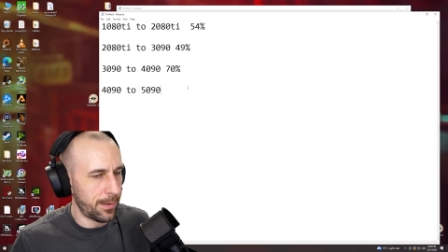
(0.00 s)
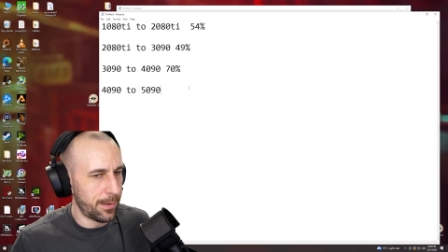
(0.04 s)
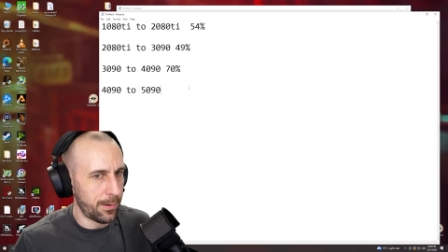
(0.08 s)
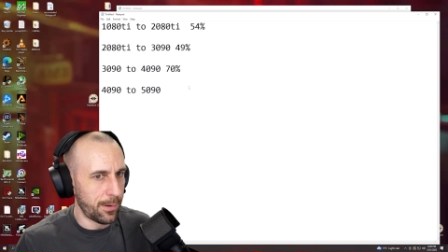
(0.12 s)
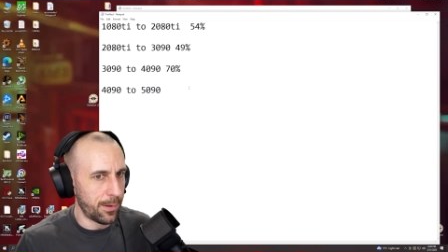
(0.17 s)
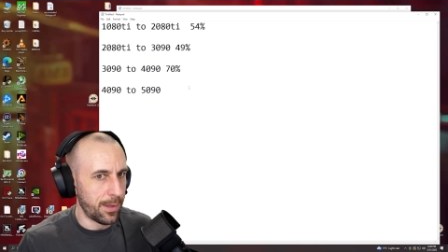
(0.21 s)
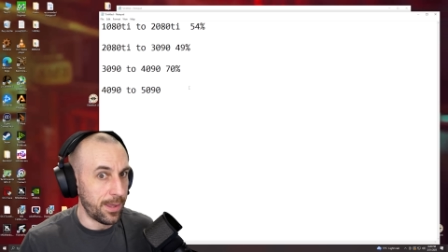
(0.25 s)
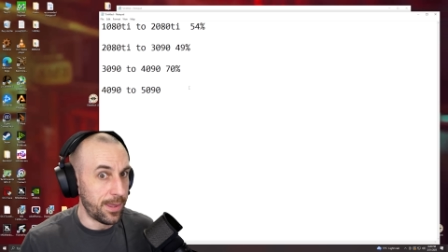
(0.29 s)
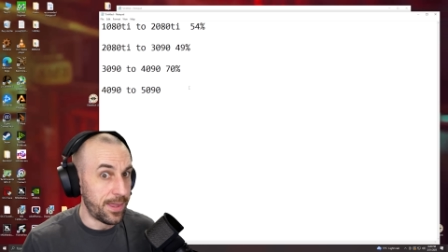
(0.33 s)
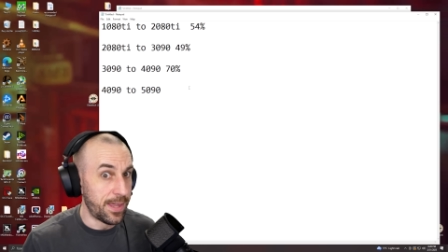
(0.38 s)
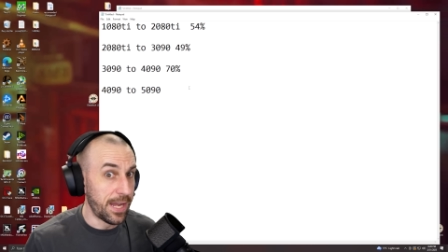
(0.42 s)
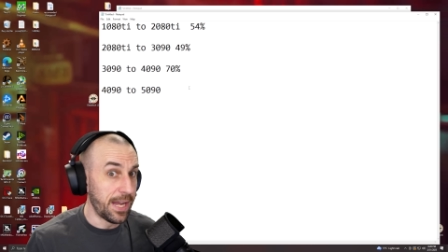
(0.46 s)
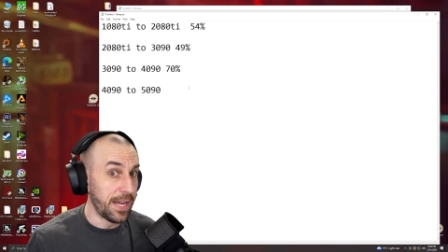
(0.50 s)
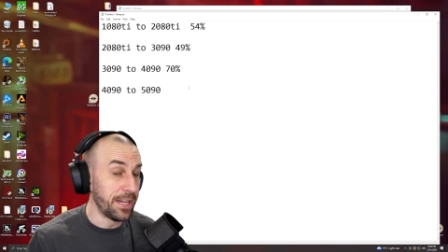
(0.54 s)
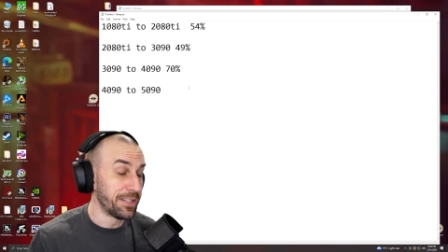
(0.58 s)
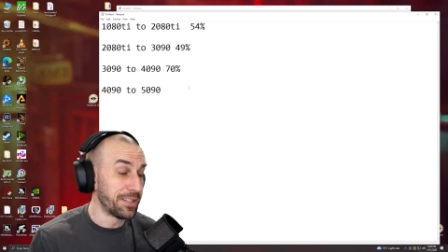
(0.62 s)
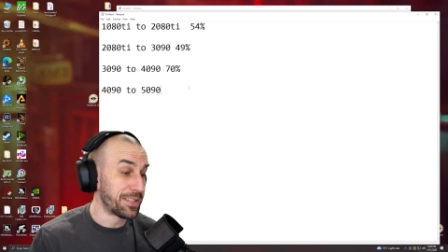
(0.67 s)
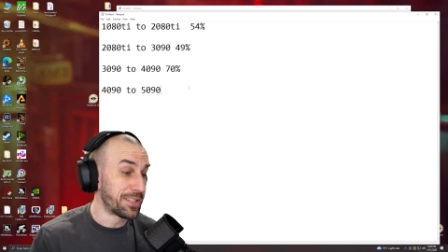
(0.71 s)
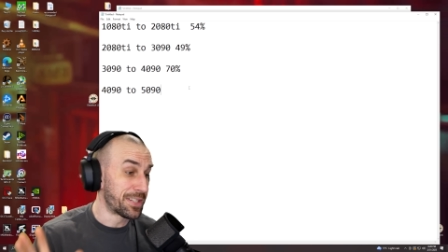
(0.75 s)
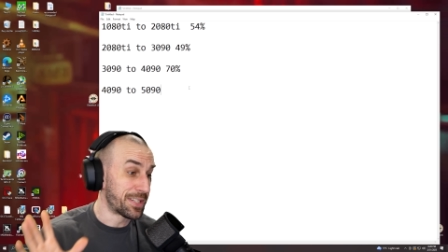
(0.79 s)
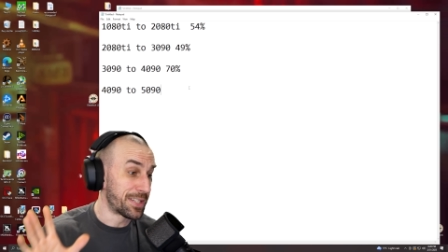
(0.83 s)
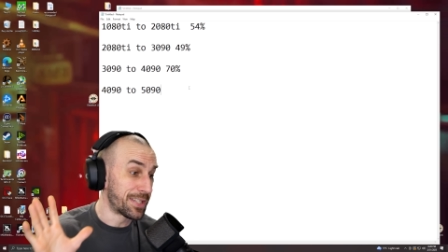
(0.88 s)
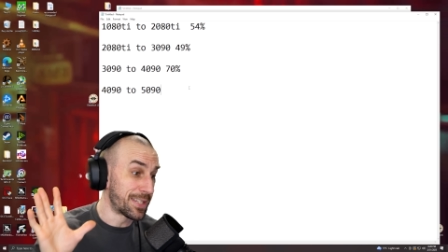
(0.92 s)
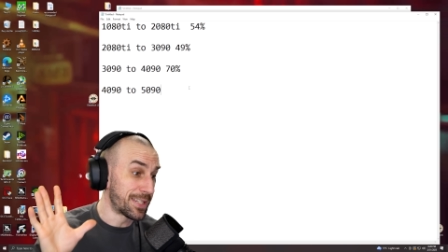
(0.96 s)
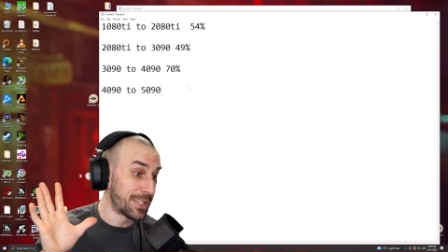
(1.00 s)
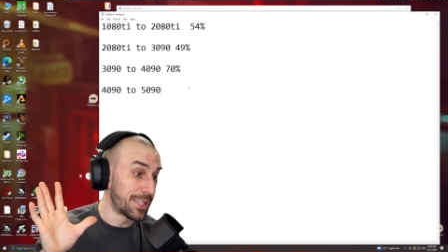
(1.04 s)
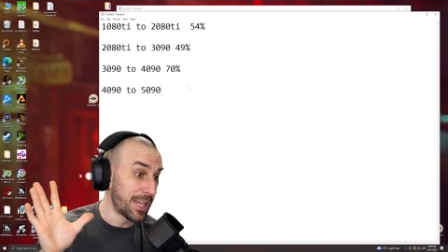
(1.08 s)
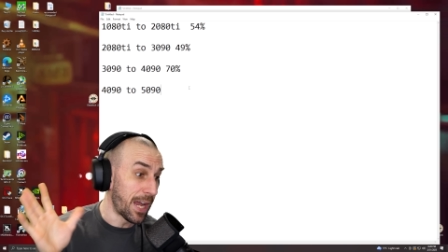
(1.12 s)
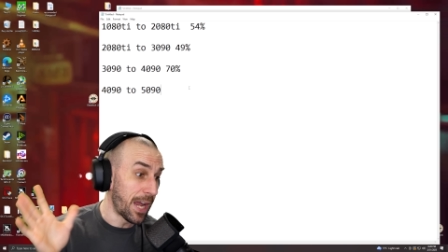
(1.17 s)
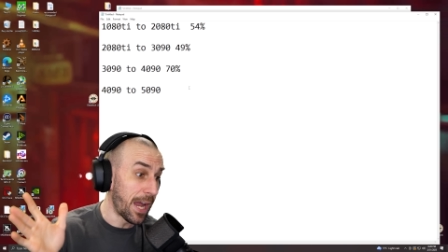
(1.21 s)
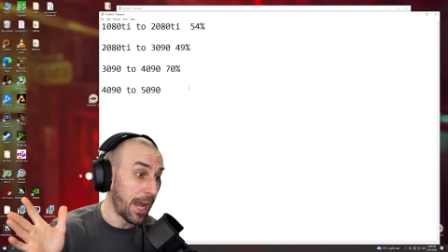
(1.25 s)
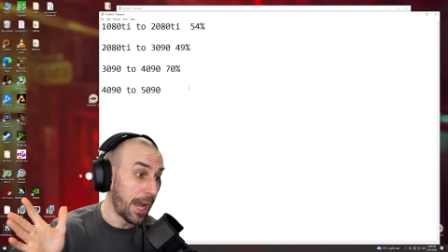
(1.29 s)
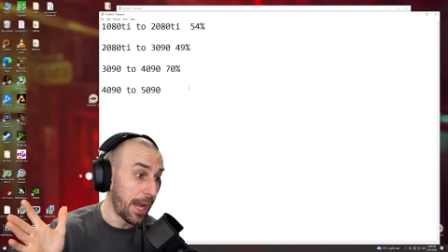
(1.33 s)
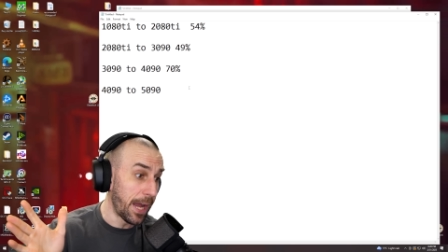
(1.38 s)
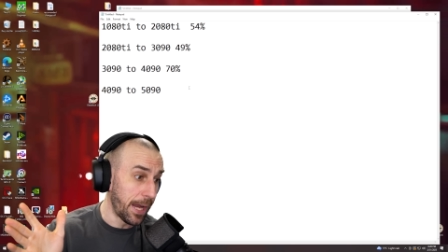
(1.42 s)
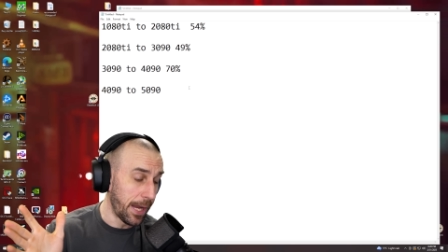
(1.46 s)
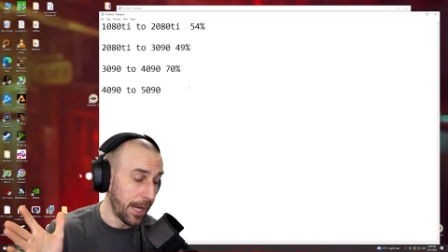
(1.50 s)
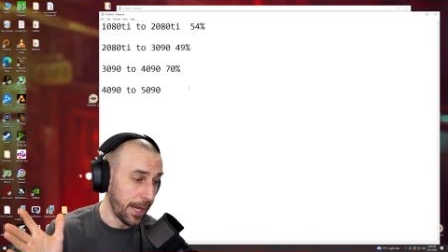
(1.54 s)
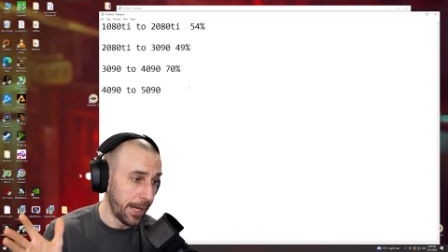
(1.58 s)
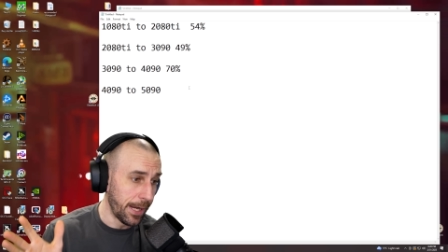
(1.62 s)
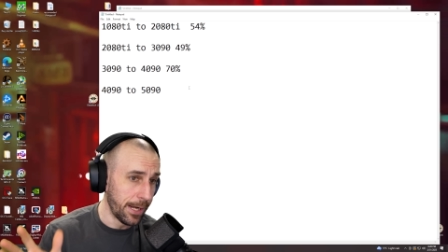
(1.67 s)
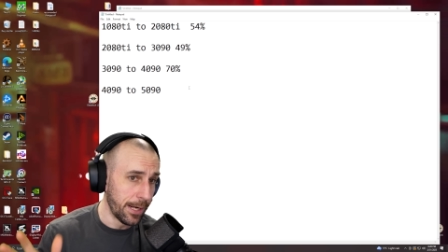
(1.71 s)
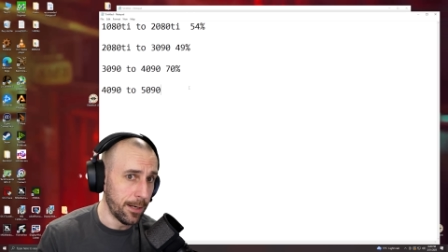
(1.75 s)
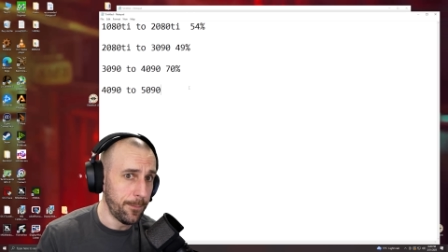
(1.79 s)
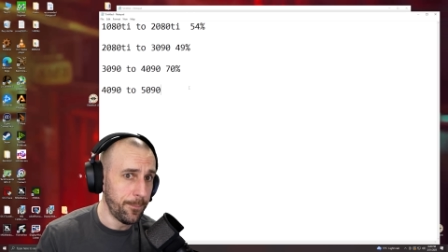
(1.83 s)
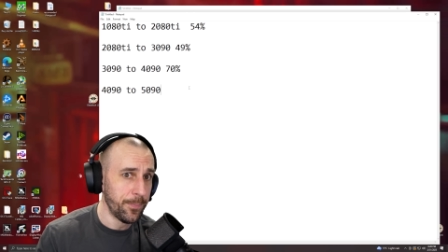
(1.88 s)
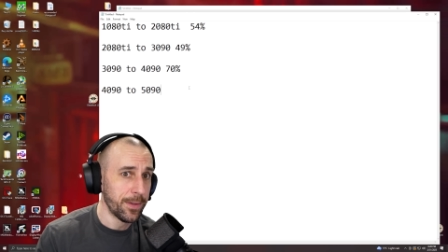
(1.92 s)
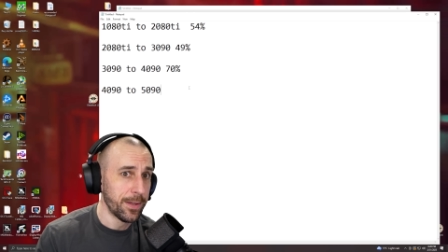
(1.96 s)
they
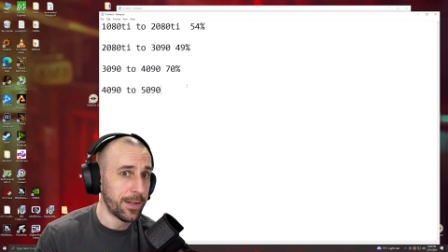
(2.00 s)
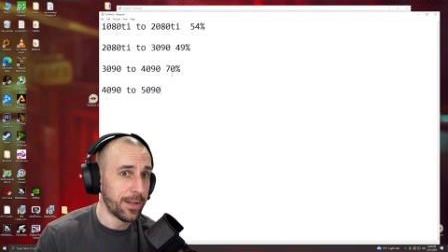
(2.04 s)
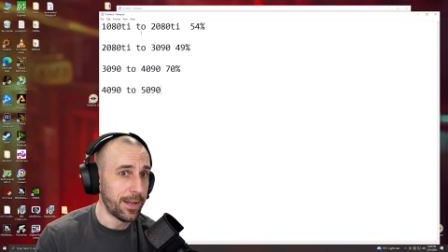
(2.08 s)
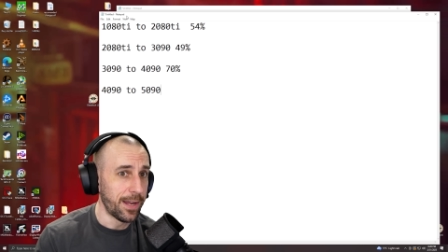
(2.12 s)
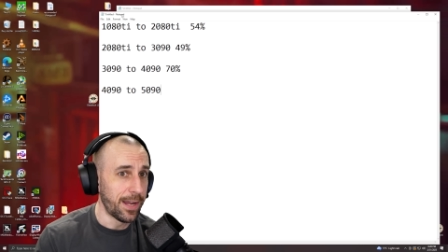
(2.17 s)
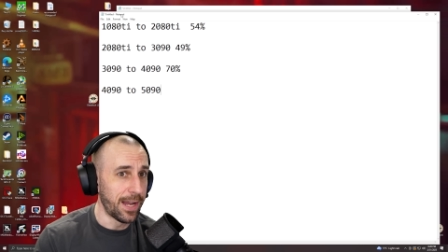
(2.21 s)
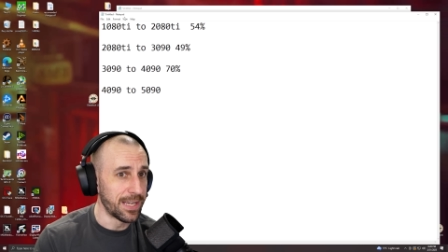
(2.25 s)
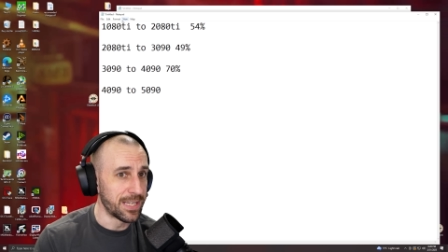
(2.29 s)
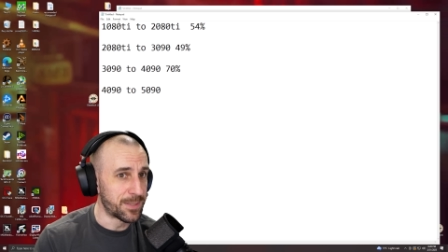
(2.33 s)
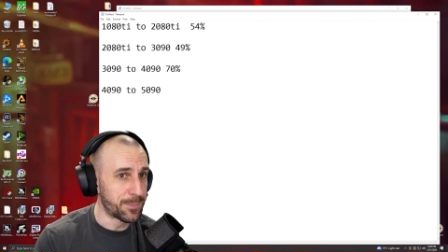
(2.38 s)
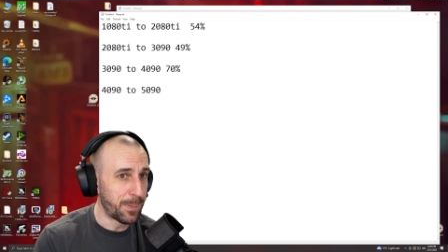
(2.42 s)
say it's